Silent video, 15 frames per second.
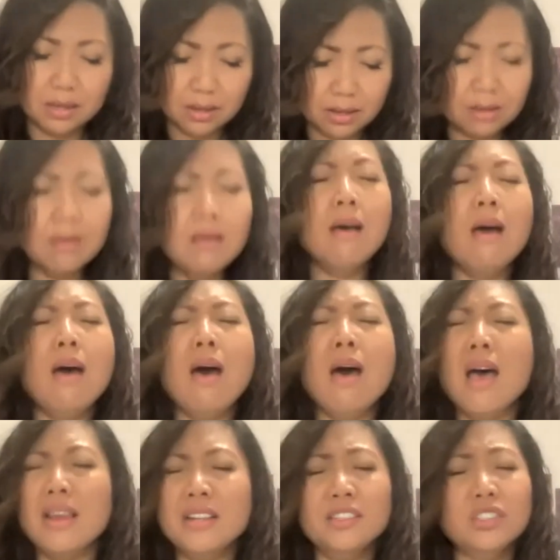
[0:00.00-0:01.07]

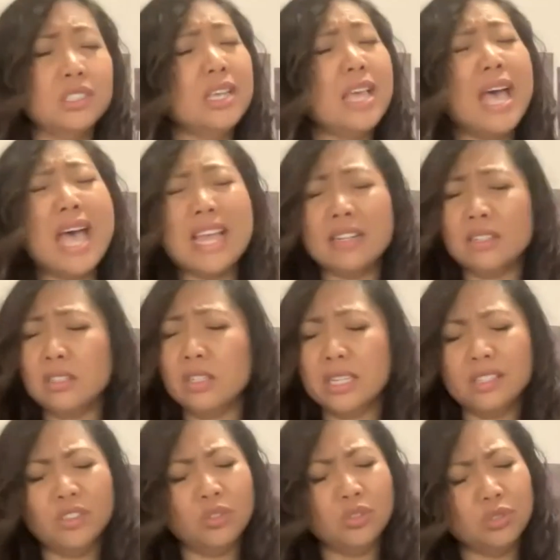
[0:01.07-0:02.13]
God is
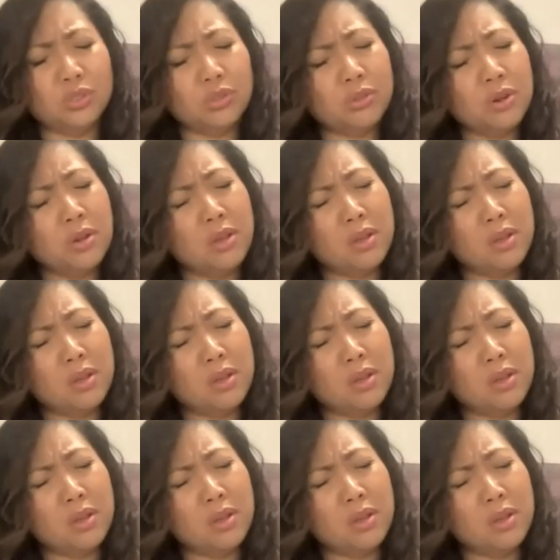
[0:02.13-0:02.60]
standing strong.